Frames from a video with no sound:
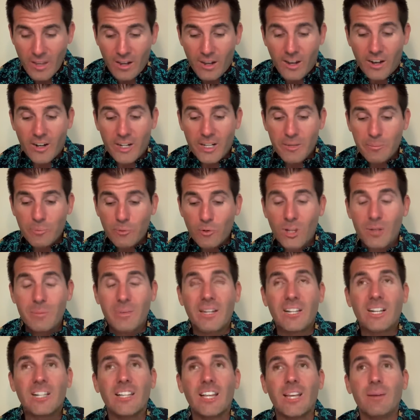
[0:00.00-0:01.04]
Unemployment
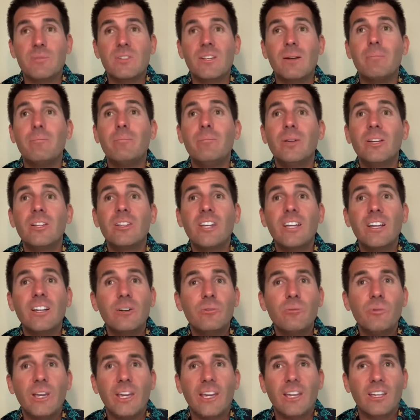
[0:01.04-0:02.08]
claims, 1 million a
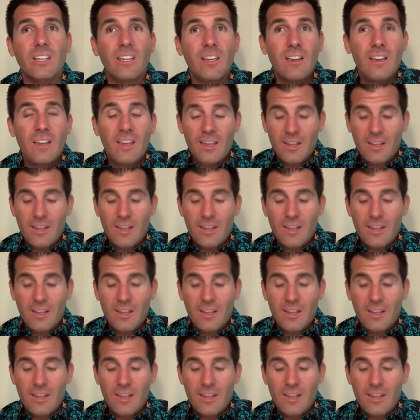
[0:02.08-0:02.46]
week.